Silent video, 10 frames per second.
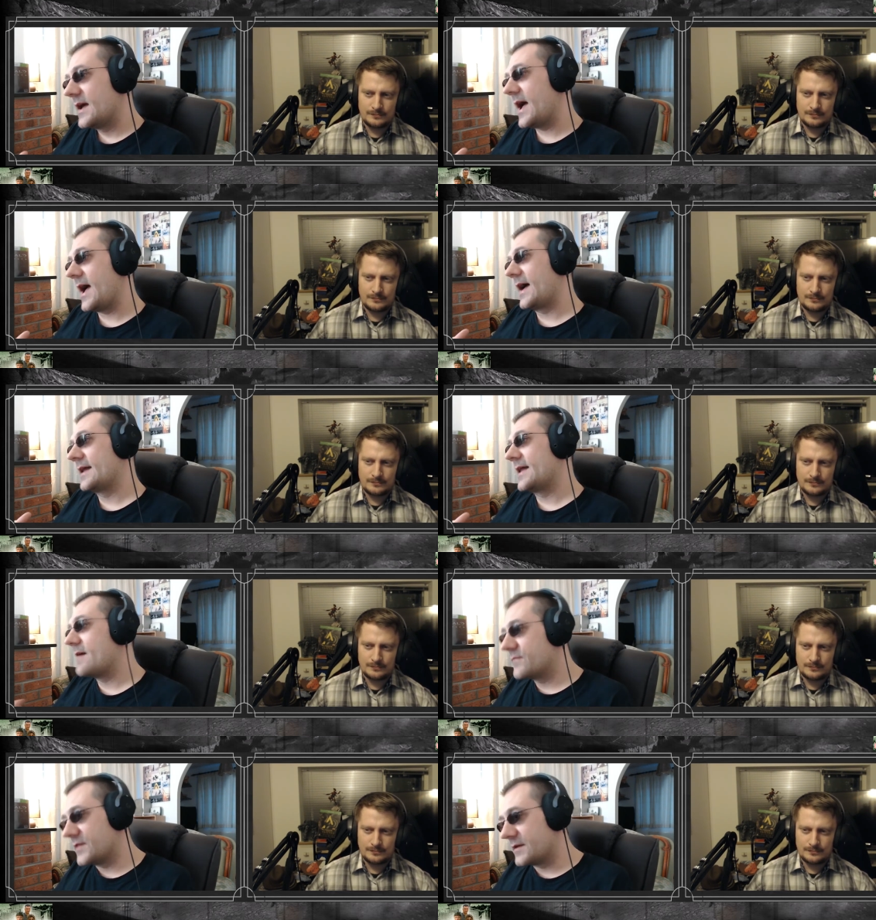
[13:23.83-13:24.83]
Speaker 1: And
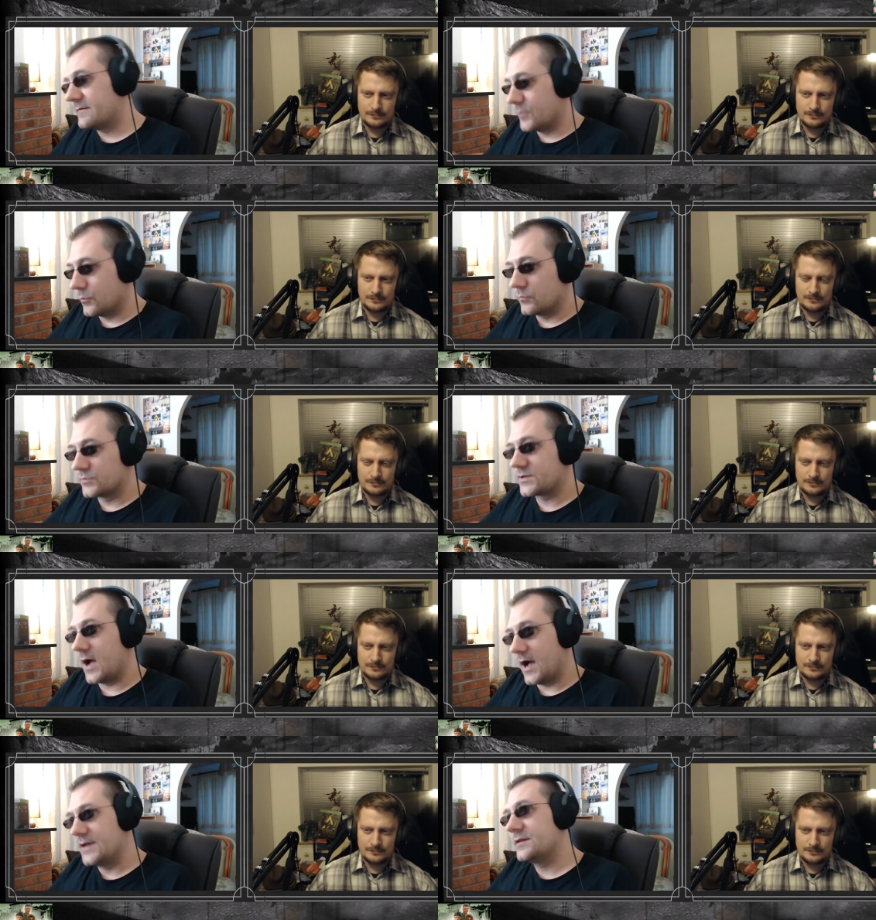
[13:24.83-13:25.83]
everything falls
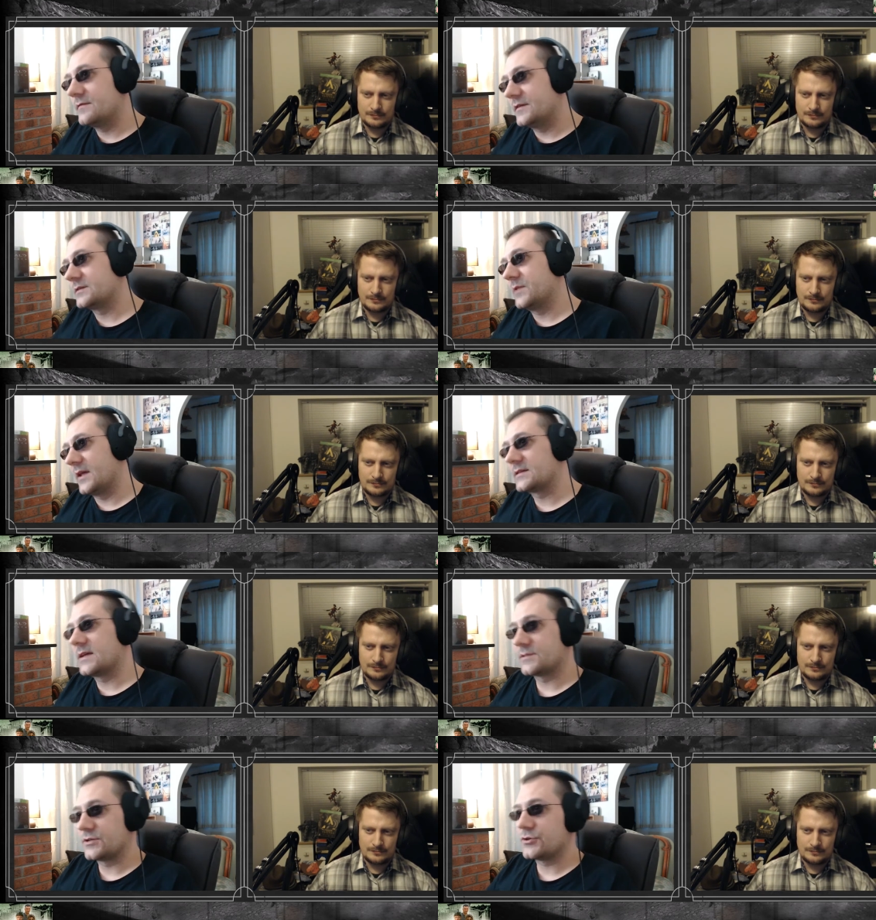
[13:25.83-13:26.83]
kind of into place
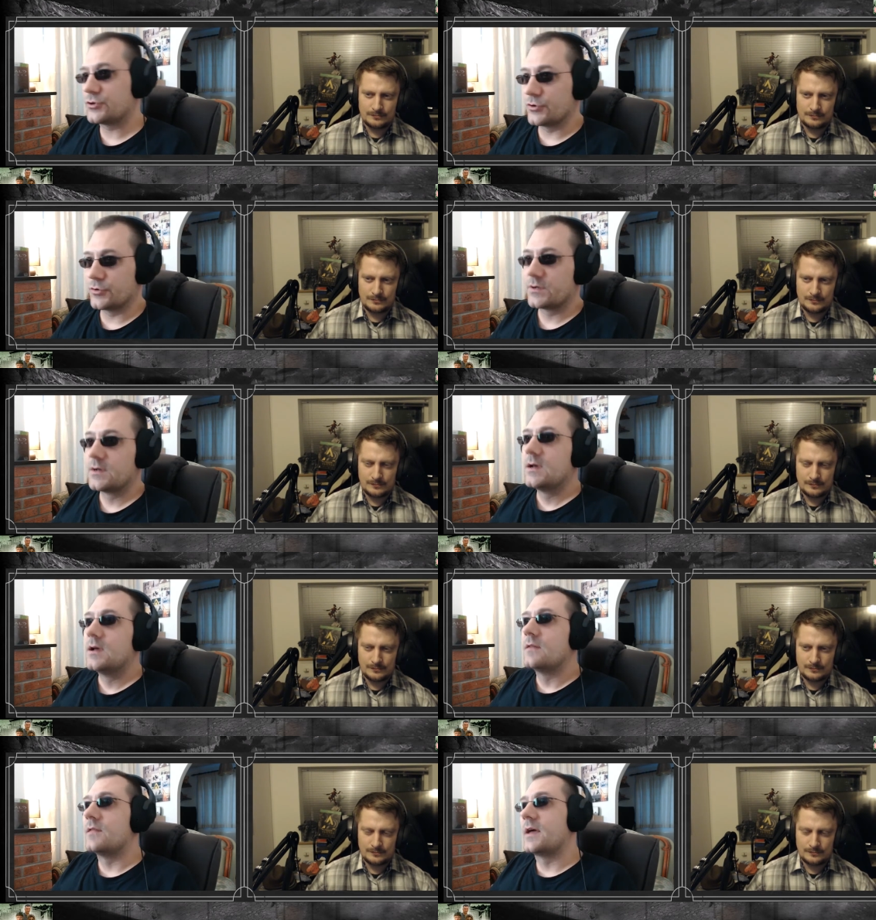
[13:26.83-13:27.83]
as it should.
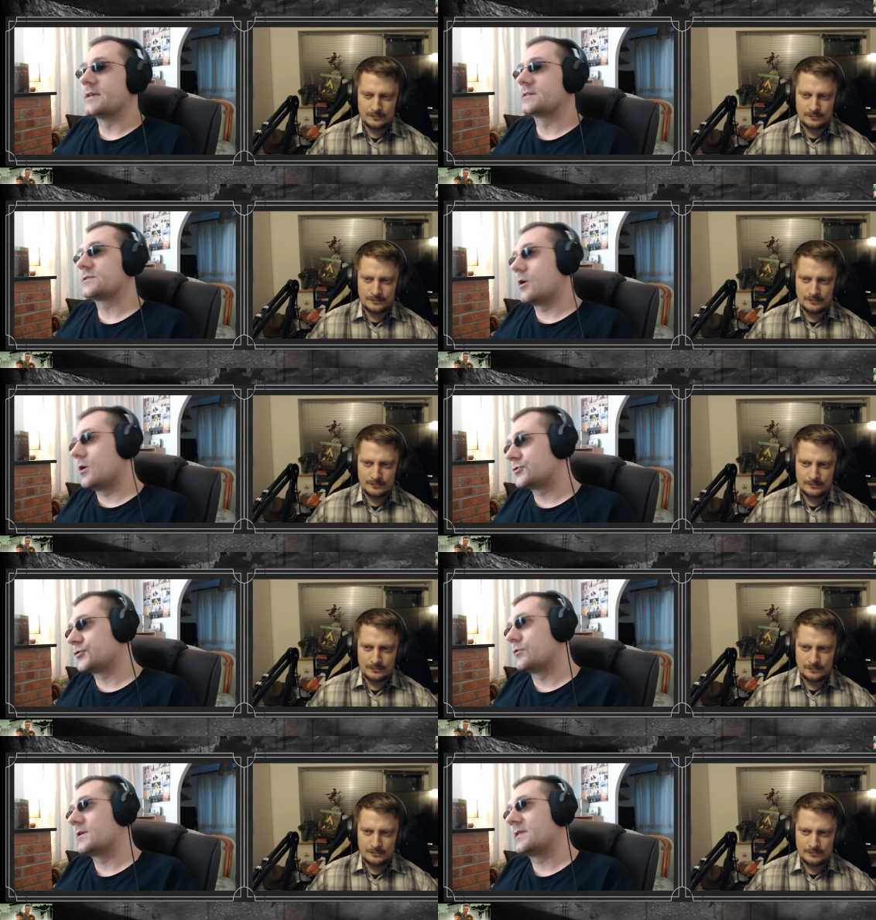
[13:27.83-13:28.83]
They start
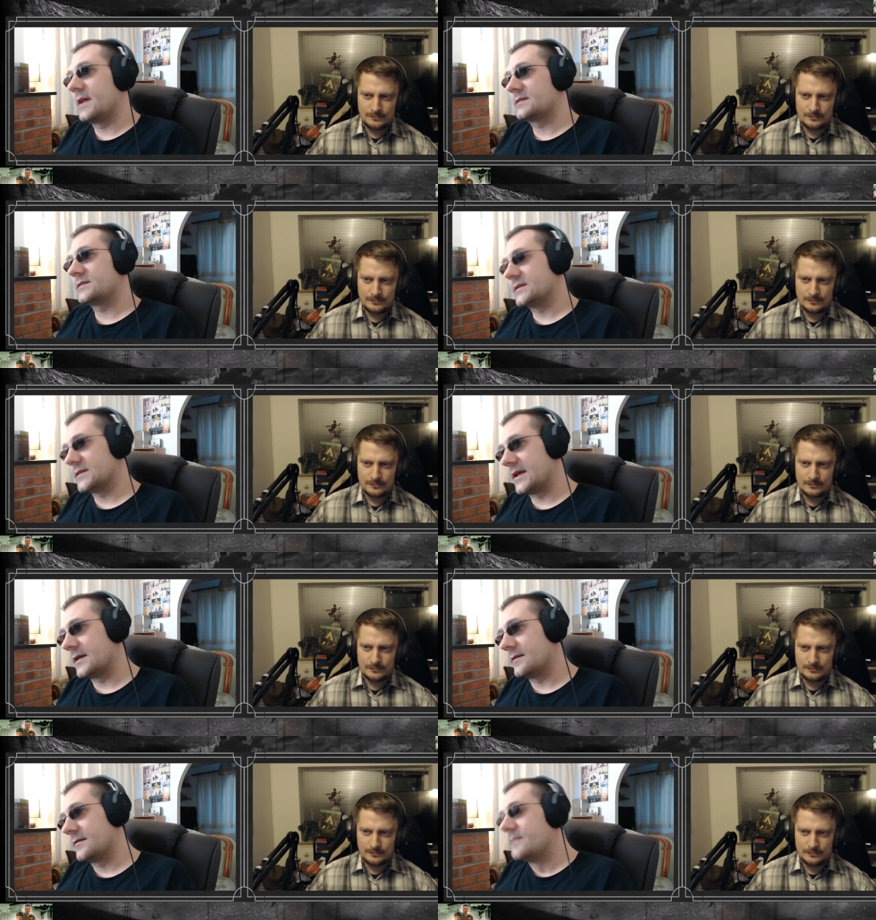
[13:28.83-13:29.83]
drawing the Nazis
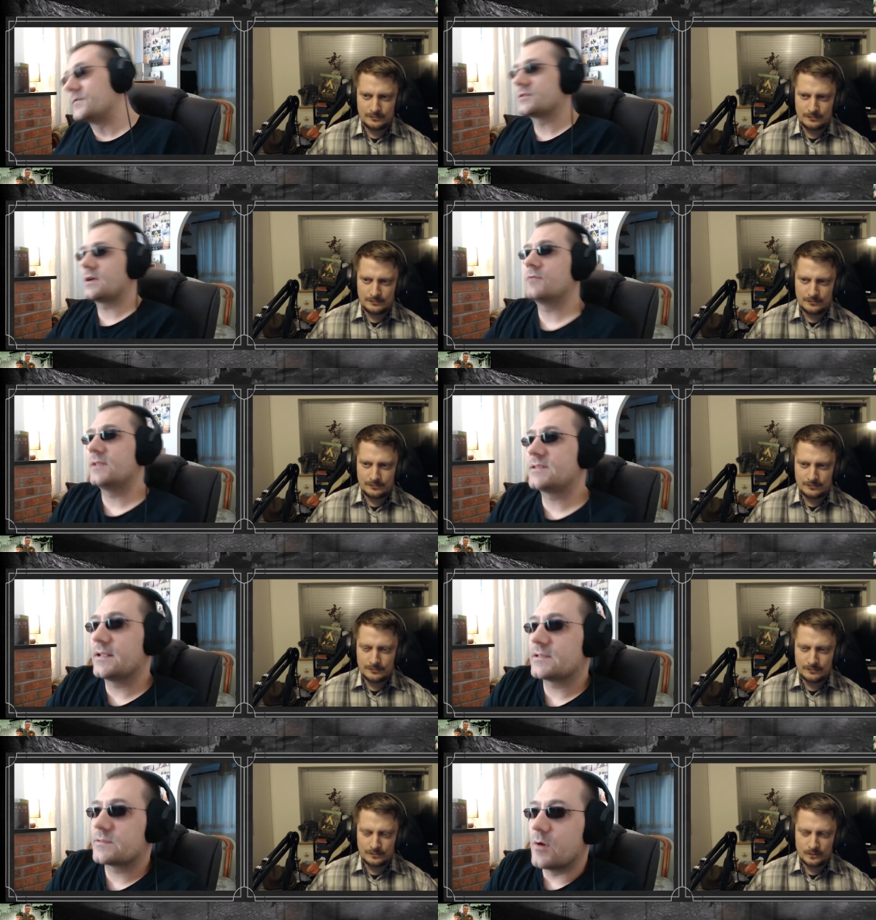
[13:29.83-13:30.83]
in. There's that really
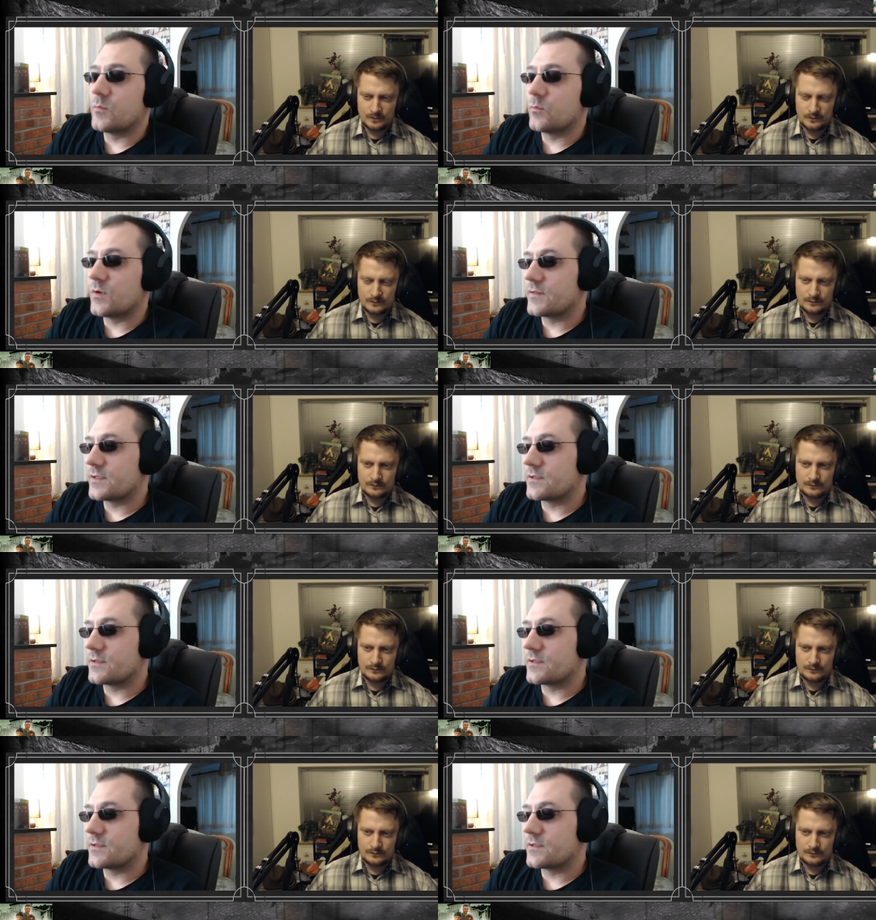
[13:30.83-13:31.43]
tense moment where the, the